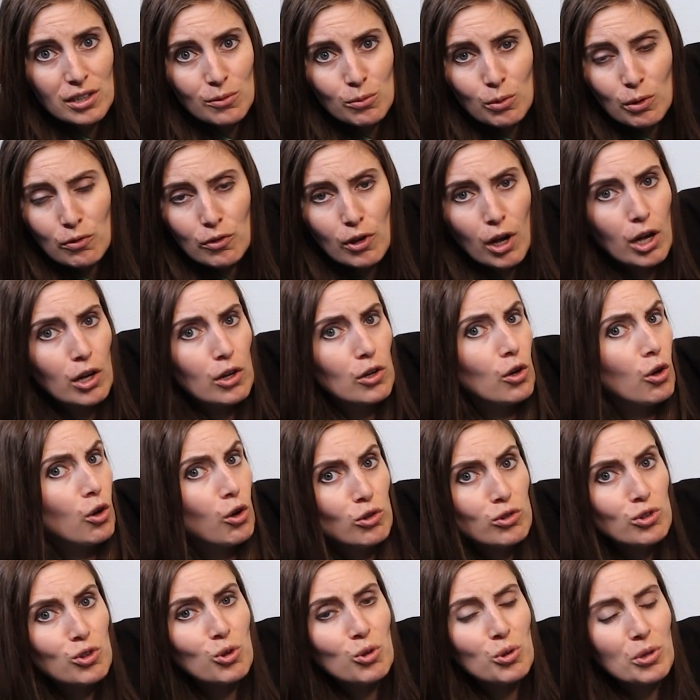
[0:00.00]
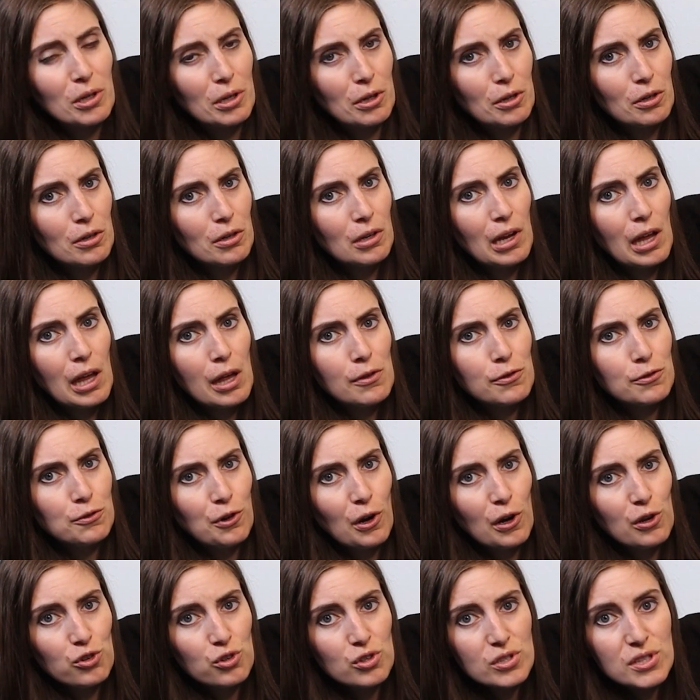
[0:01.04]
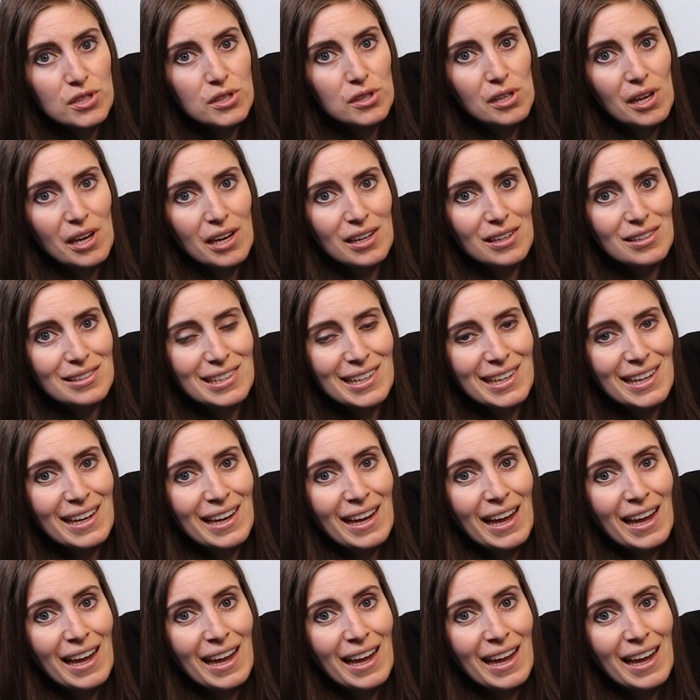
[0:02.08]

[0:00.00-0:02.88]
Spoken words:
We've got a whole new year, fresh slate,